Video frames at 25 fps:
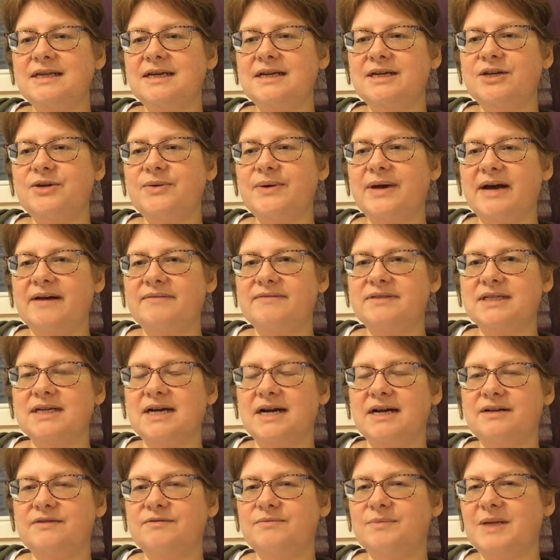that you have to
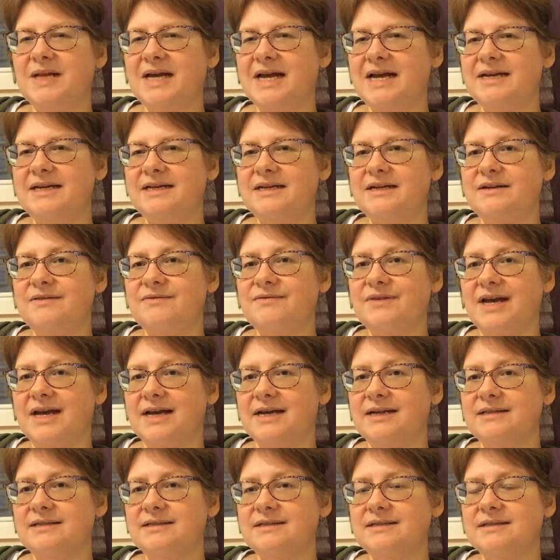kind of plan in
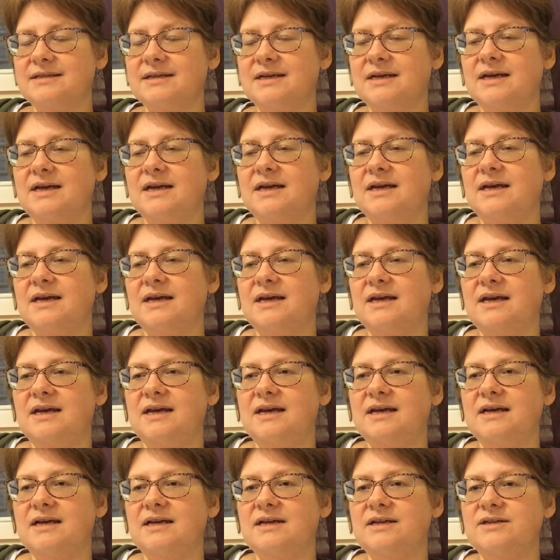advance,
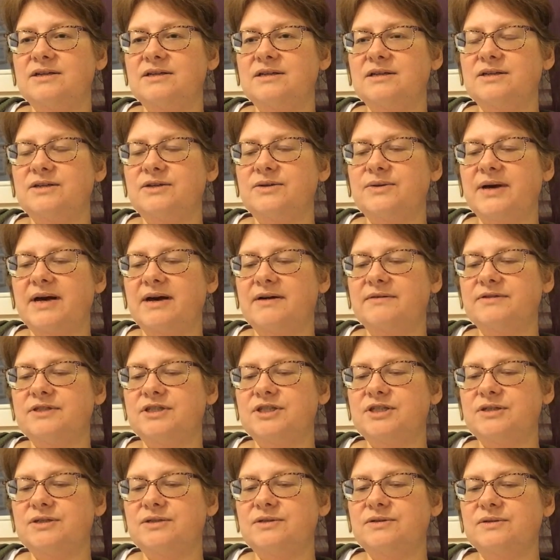and you have
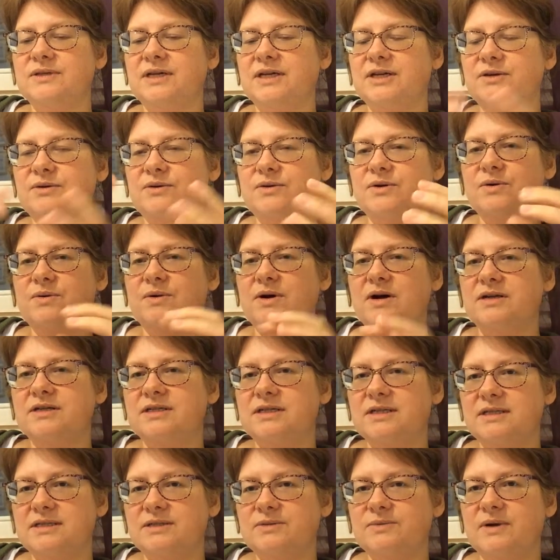to, like, you go
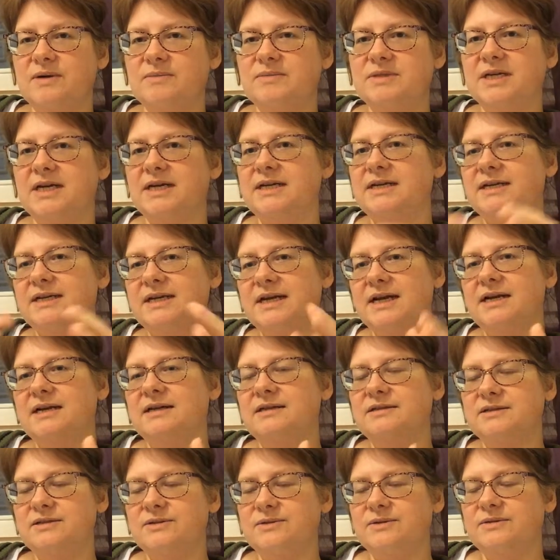onto this website, and again,
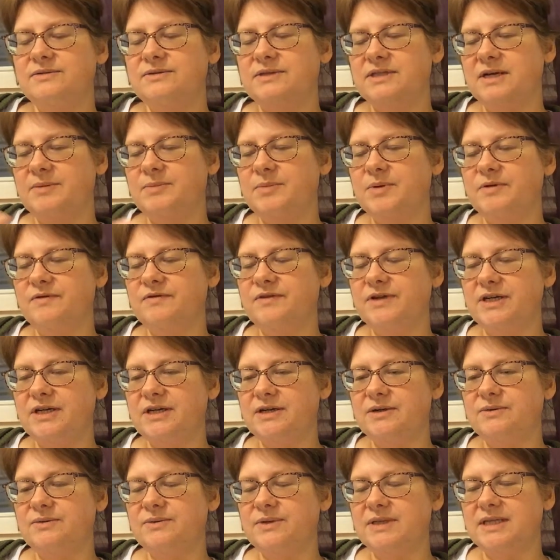I'll do a separate
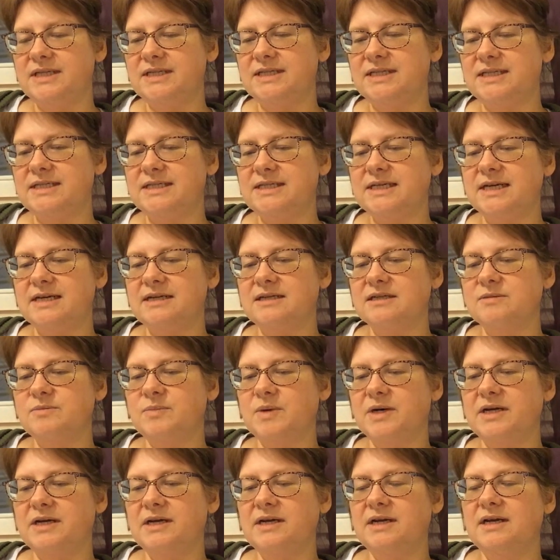video with the details,
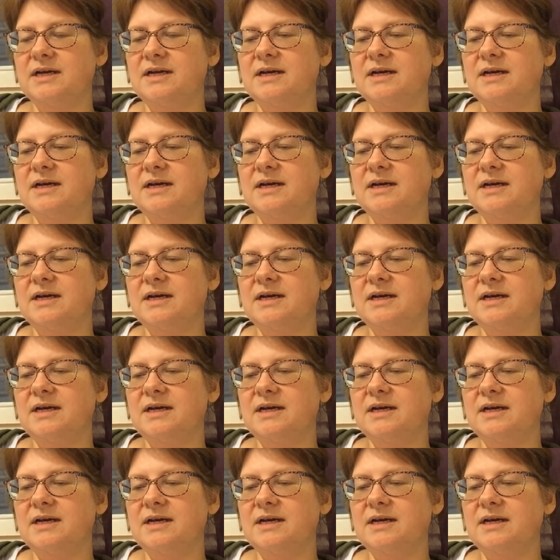but